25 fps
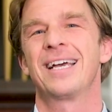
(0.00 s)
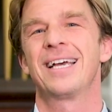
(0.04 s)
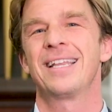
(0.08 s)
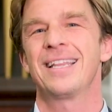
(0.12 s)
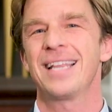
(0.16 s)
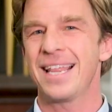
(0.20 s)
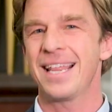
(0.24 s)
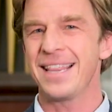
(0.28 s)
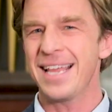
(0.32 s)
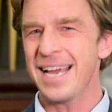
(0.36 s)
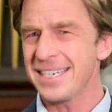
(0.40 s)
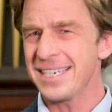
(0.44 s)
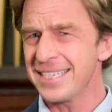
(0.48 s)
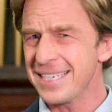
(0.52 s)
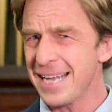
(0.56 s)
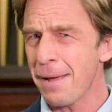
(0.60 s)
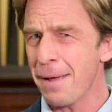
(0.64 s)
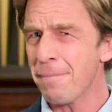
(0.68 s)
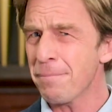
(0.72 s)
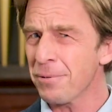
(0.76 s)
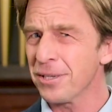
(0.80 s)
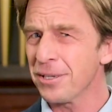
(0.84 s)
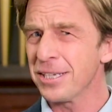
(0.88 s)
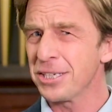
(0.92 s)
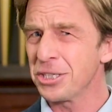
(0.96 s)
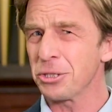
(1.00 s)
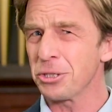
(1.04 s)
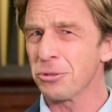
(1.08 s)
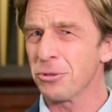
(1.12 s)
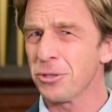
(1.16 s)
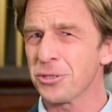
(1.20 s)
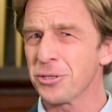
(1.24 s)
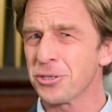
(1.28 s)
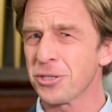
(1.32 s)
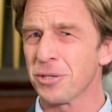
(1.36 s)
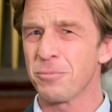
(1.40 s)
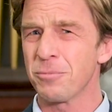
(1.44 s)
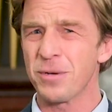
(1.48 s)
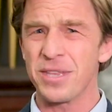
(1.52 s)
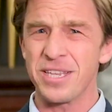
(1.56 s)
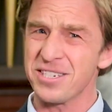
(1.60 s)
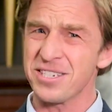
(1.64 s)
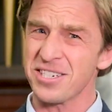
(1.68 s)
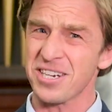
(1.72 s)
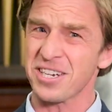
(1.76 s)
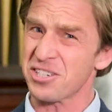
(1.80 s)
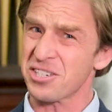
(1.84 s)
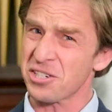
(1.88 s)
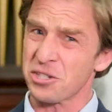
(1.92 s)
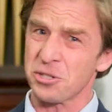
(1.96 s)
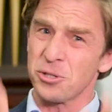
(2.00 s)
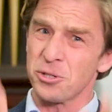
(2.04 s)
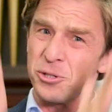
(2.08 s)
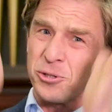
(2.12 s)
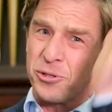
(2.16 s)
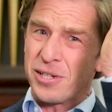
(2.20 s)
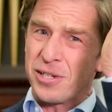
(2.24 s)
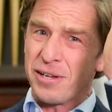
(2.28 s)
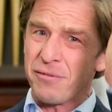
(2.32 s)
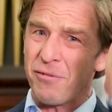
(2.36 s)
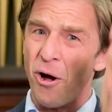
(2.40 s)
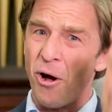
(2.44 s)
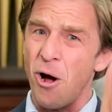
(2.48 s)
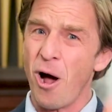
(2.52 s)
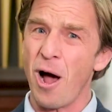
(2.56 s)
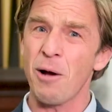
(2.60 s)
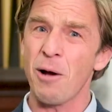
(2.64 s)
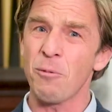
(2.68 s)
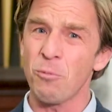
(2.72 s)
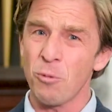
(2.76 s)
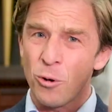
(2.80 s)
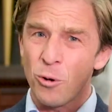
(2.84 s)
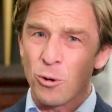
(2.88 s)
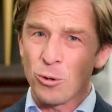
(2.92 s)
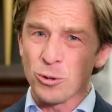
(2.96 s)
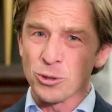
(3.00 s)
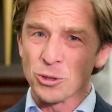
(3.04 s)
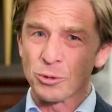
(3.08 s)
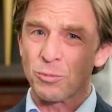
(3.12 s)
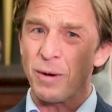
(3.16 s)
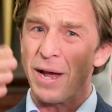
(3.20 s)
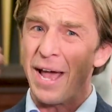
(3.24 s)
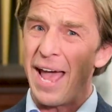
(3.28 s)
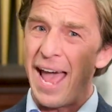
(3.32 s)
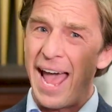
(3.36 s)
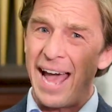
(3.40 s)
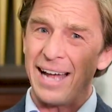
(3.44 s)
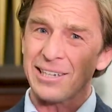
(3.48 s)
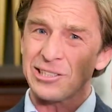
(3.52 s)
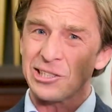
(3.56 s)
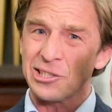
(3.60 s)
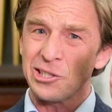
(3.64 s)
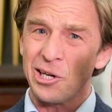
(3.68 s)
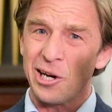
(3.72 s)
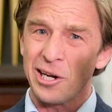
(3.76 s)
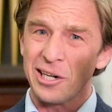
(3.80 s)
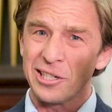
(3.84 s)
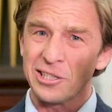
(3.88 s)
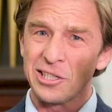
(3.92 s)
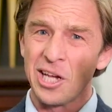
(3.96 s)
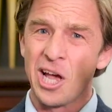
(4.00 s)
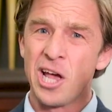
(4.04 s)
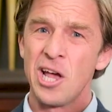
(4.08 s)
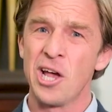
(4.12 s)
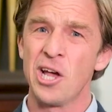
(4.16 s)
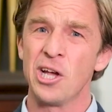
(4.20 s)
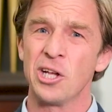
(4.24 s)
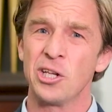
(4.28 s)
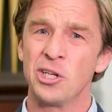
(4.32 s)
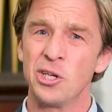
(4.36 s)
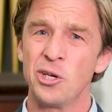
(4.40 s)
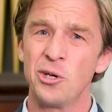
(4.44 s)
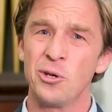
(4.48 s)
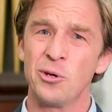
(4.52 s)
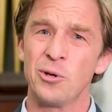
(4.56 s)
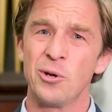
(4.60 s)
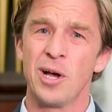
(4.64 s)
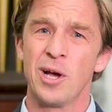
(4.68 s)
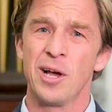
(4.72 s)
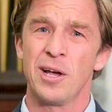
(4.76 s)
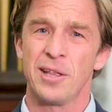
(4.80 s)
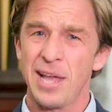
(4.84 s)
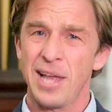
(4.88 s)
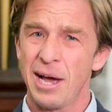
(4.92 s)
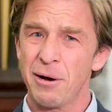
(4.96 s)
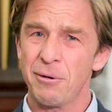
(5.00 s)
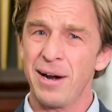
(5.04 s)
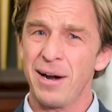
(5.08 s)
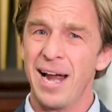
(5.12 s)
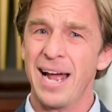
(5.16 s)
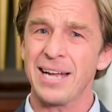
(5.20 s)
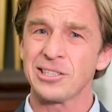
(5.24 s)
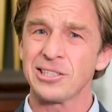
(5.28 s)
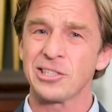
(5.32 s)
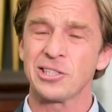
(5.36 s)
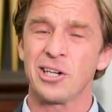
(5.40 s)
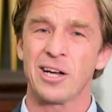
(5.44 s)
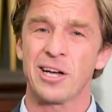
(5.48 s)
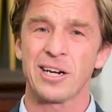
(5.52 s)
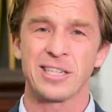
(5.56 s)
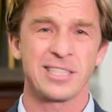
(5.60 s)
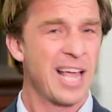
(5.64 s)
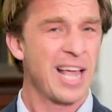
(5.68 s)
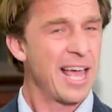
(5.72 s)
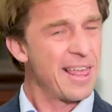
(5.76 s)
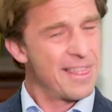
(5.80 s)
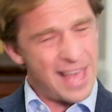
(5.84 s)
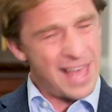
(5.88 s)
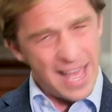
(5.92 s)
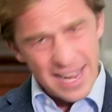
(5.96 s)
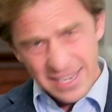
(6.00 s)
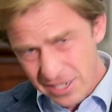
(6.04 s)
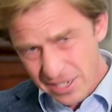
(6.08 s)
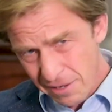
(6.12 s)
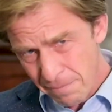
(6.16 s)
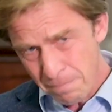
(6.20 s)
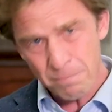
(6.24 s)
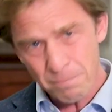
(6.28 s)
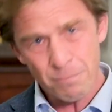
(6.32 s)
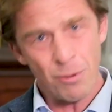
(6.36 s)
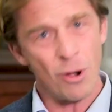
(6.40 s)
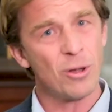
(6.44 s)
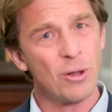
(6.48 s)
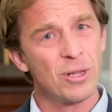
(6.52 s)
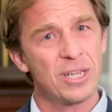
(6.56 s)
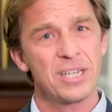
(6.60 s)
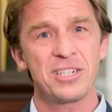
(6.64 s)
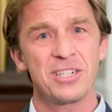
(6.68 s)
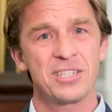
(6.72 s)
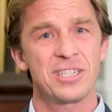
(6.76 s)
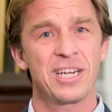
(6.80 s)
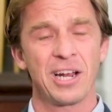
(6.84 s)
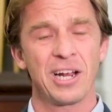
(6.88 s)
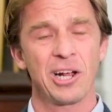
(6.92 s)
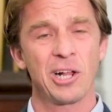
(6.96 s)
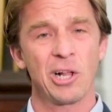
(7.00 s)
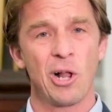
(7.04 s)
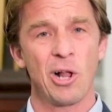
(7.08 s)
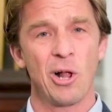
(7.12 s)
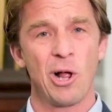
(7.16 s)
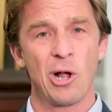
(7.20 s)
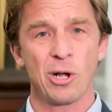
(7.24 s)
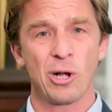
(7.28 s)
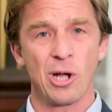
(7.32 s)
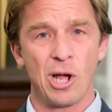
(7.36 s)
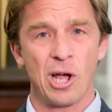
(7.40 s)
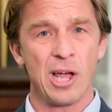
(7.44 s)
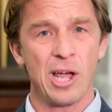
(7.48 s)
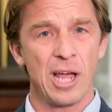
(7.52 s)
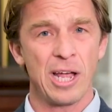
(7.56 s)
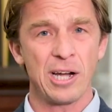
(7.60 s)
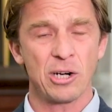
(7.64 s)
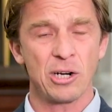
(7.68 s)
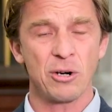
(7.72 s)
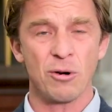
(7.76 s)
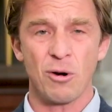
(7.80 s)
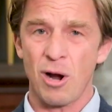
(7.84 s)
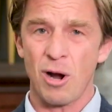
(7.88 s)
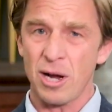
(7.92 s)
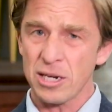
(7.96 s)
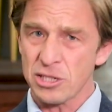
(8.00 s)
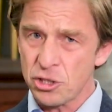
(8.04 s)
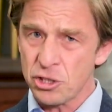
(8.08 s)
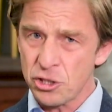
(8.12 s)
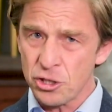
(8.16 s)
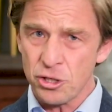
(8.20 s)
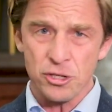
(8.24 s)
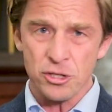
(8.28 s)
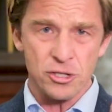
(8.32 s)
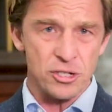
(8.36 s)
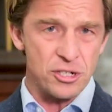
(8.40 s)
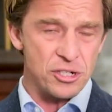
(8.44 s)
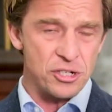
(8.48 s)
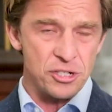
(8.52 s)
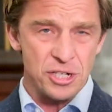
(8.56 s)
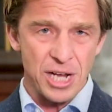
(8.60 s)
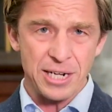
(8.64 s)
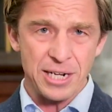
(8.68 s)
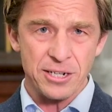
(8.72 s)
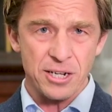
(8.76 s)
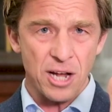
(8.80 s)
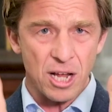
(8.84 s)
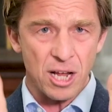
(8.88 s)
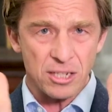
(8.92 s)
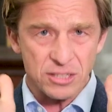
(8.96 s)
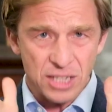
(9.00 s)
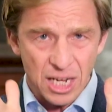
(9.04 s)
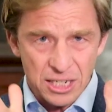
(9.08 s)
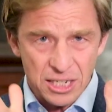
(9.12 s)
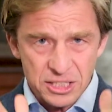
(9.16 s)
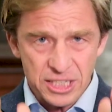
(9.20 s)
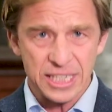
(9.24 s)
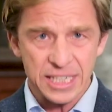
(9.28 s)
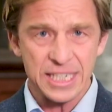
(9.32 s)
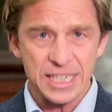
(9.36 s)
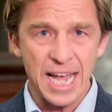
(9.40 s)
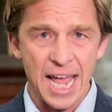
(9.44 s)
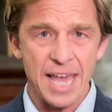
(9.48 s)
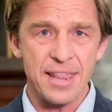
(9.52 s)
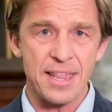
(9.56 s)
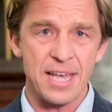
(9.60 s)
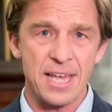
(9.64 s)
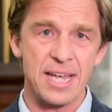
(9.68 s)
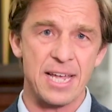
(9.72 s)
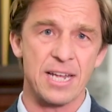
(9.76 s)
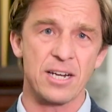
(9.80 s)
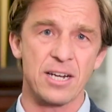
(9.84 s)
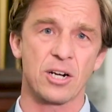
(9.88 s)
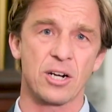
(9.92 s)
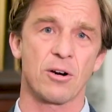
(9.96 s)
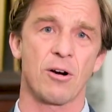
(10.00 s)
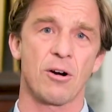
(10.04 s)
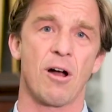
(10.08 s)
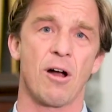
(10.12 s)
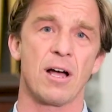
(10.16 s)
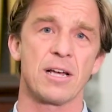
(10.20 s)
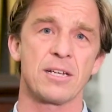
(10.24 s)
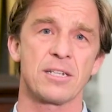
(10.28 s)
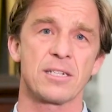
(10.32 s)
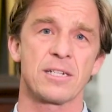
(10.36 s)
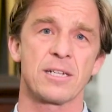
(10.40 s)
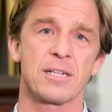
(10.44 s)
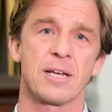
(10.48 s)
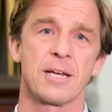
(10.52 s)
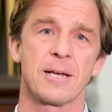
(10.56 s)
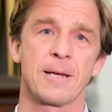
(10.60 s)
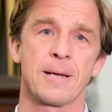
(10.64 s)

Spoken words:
Now, that temple in Jerusalem with its exclusive high walls where outsiders knew they were outsiders, that is abolished in Christ. Jews and Gentiles are together in Christ.